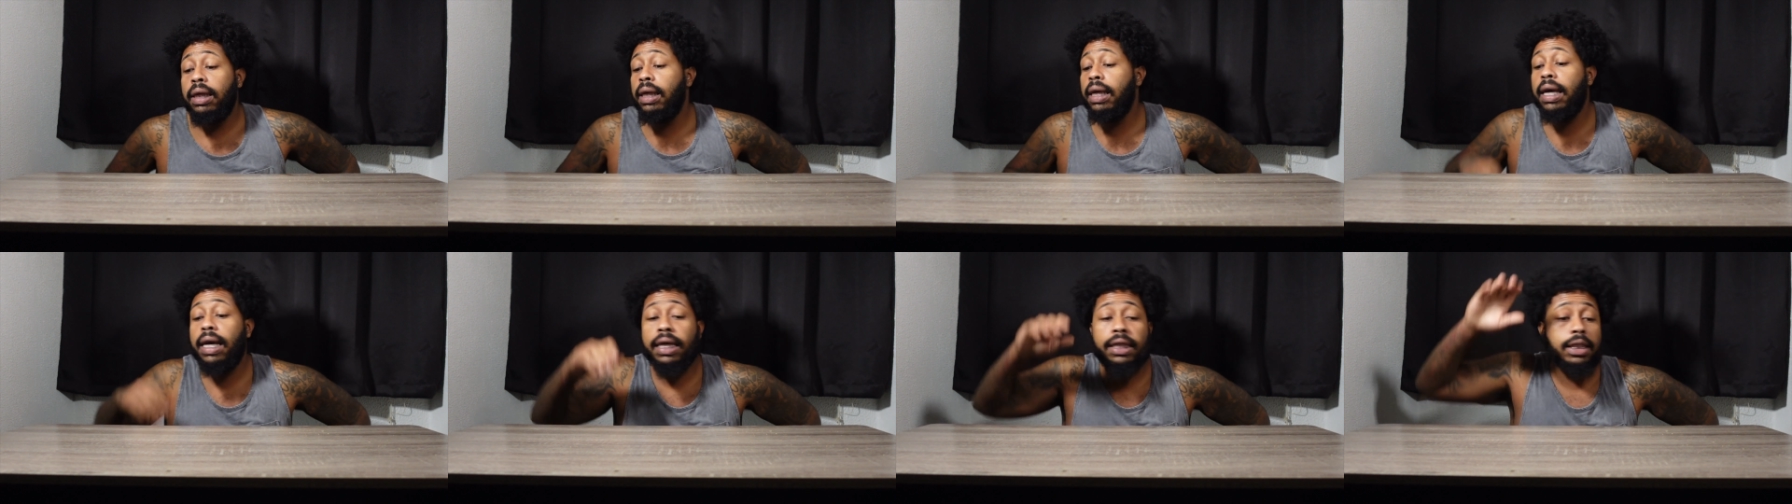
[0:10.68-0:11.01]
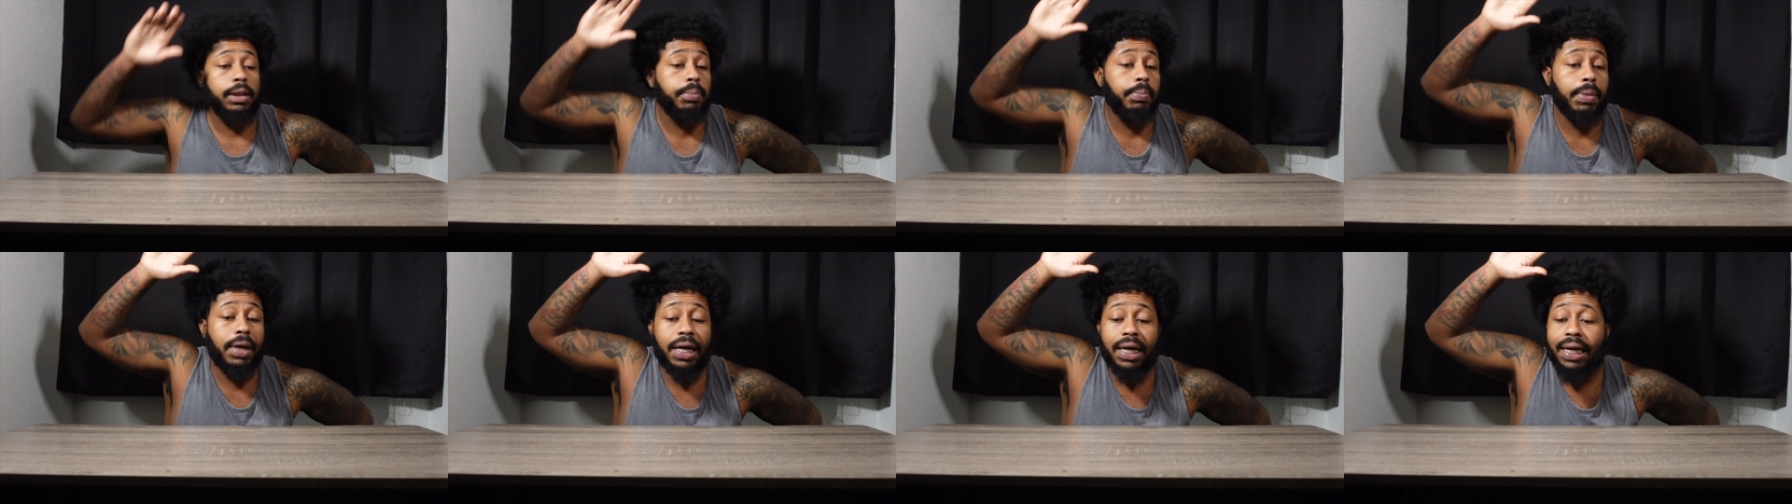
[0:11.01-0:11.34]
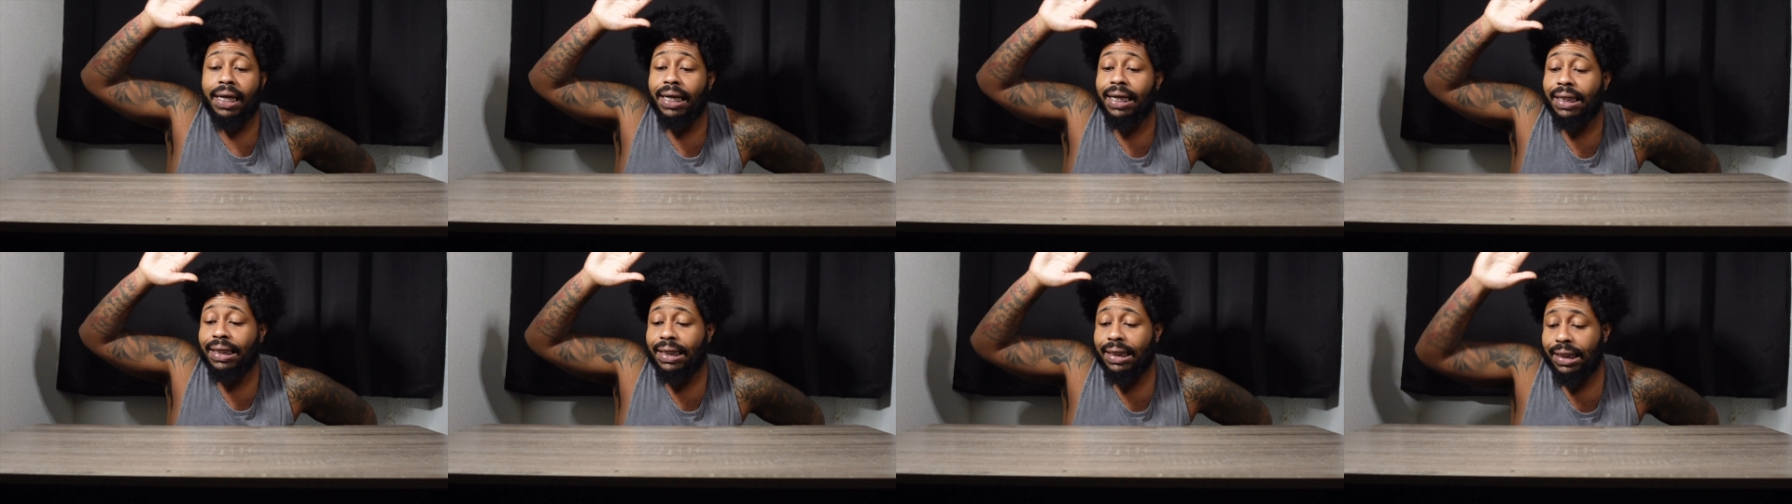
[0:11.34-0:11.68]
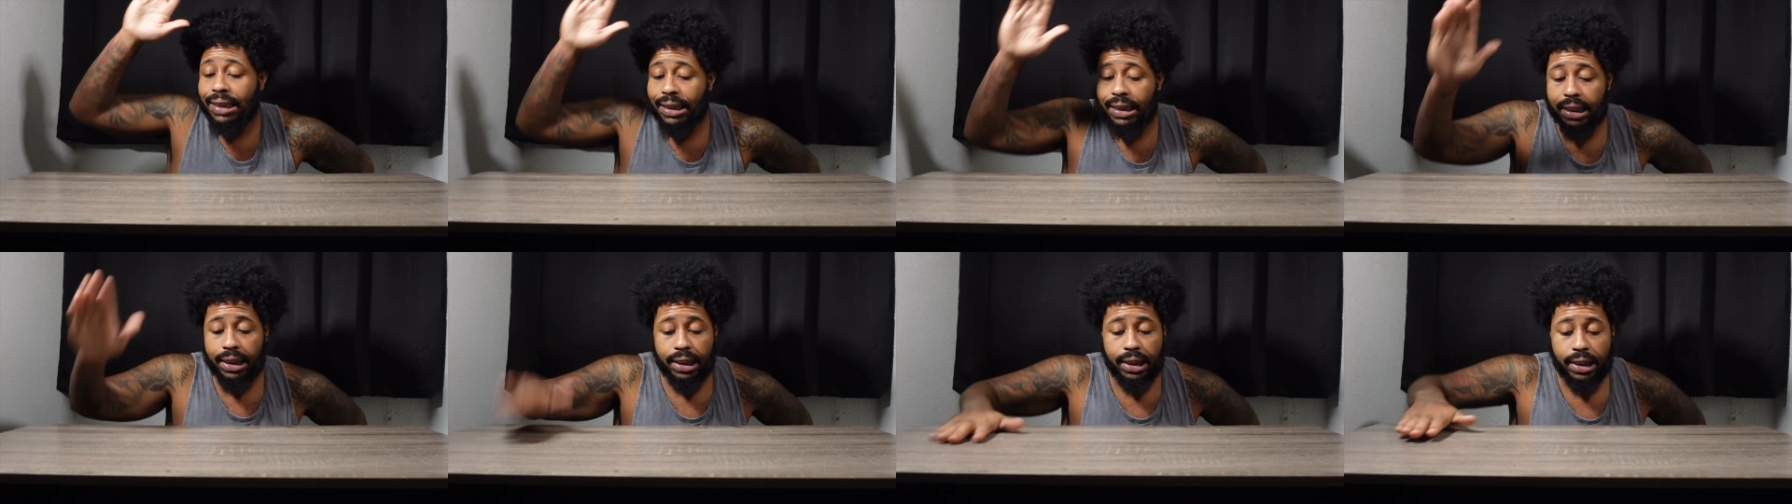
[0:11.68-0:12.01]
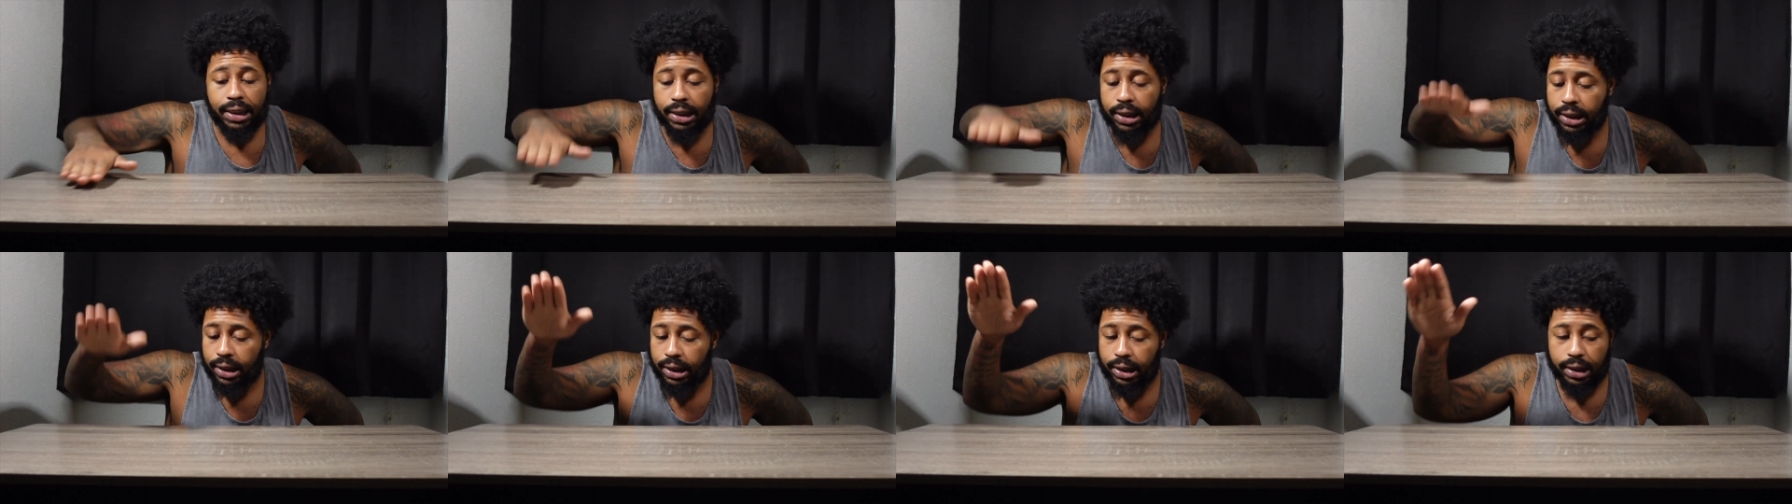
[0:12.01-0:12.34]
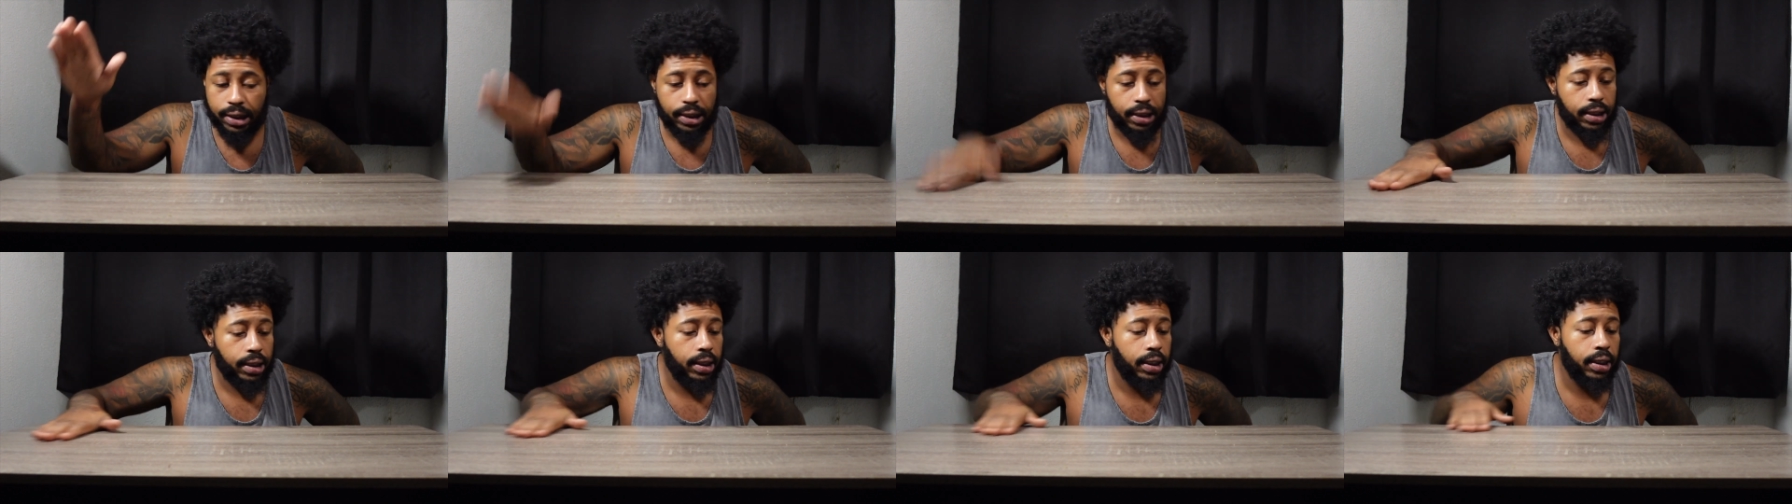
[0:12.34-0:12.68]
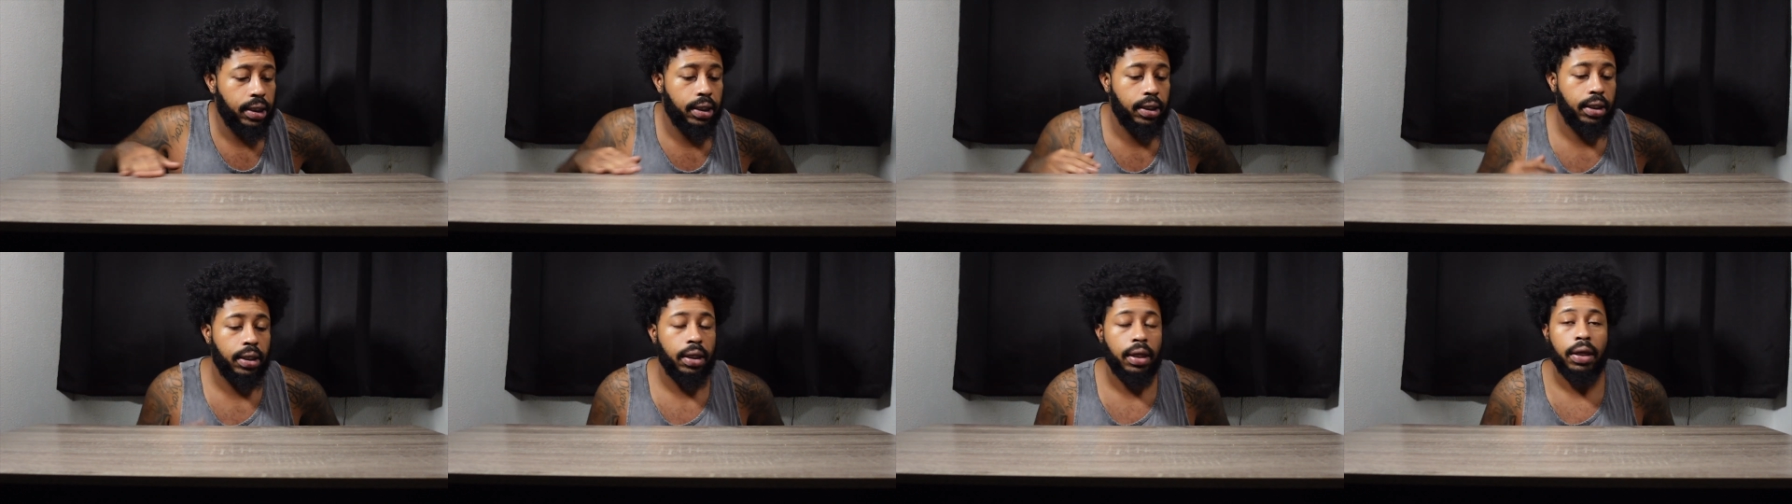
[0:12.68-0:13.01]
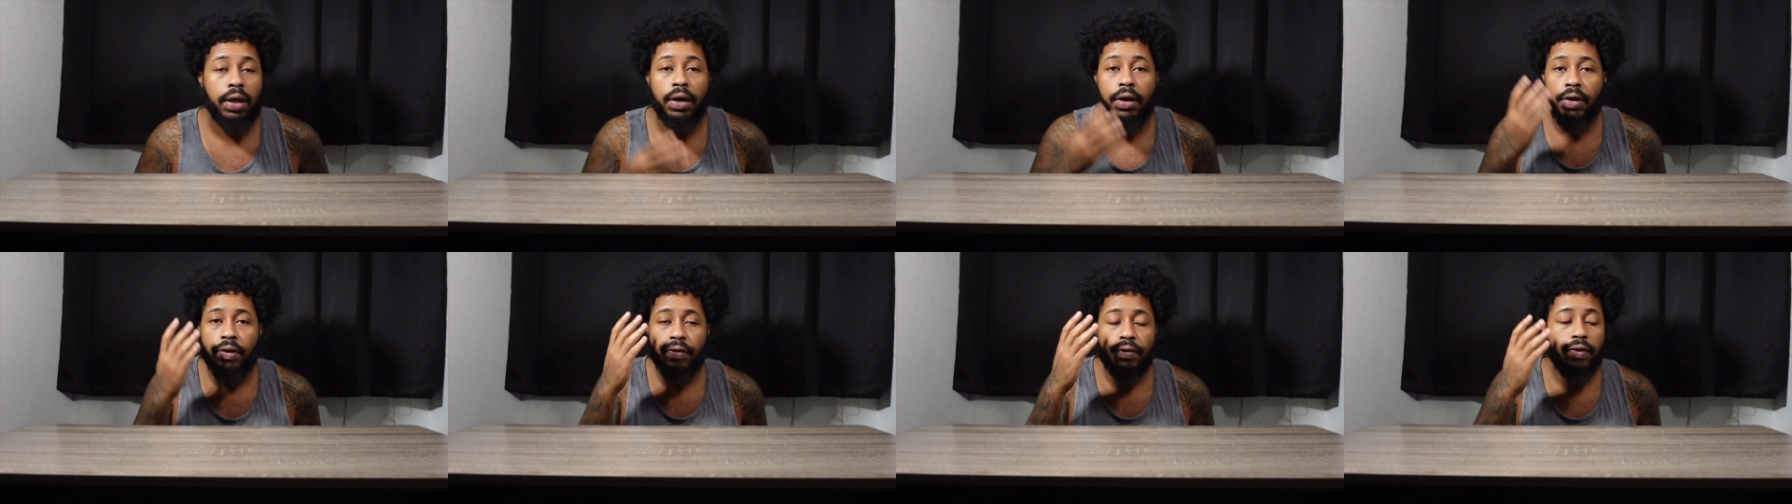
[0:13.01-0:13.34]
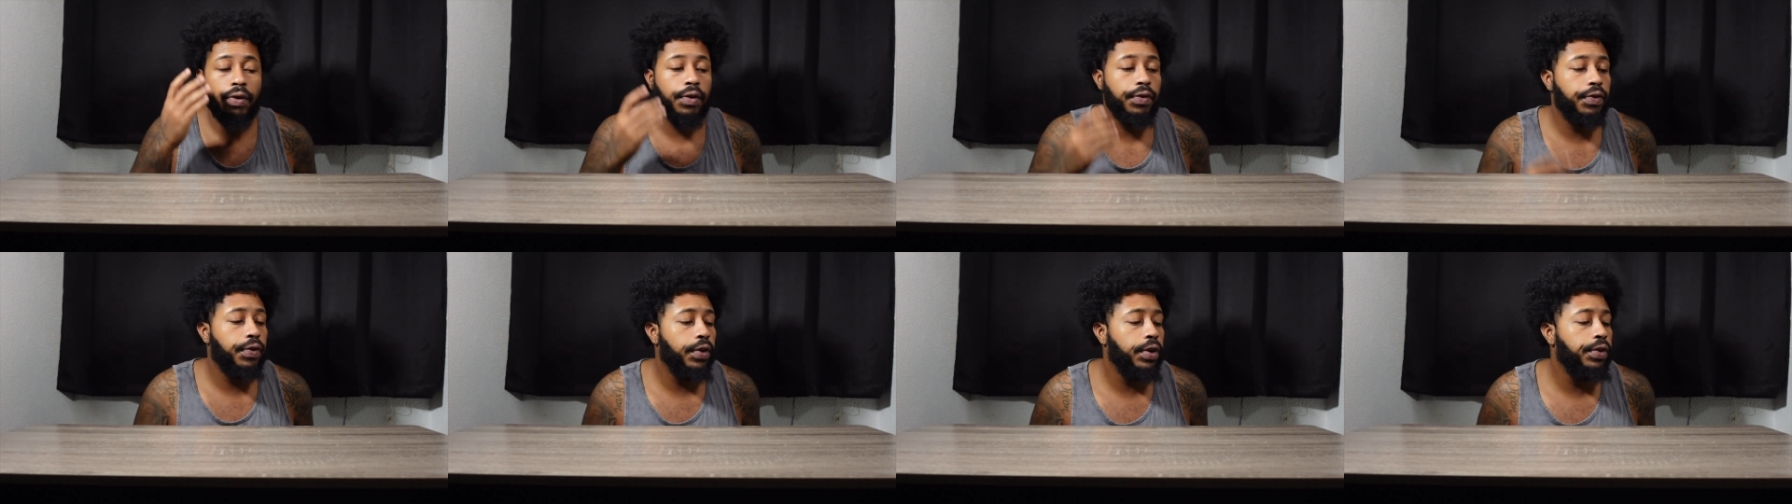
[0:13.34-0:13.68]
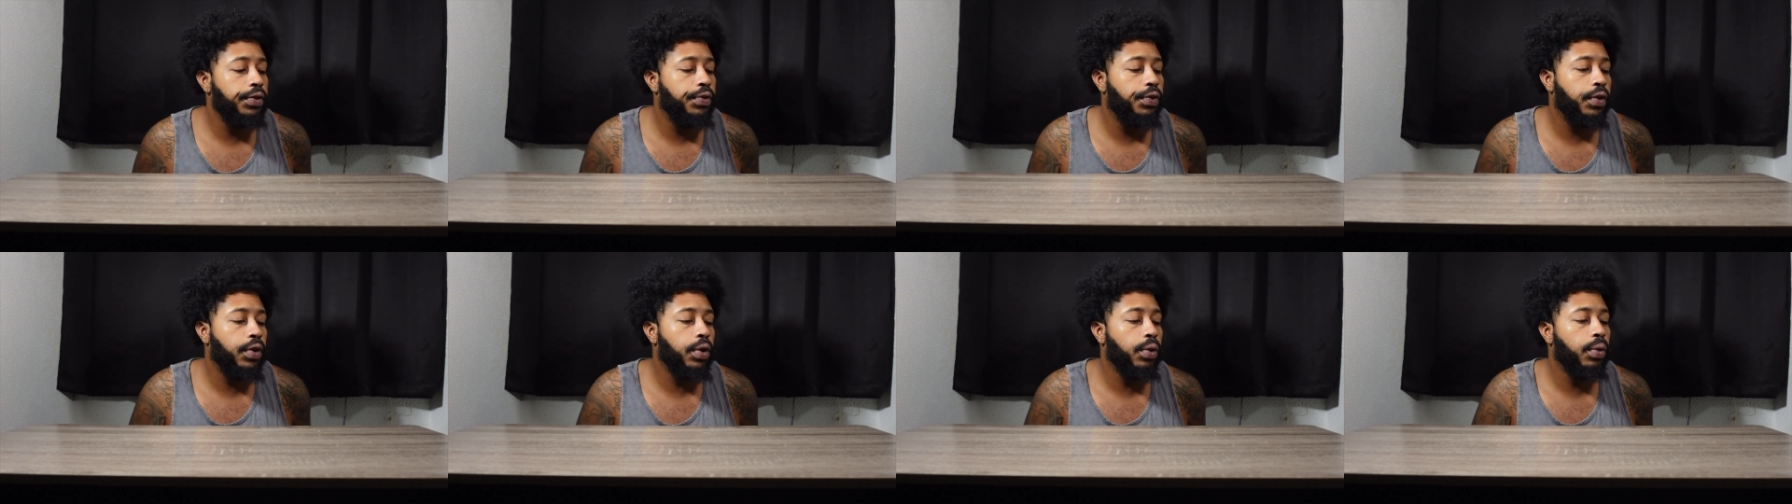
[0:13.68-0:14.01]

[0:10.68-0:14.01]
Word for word: Yes, boss. 444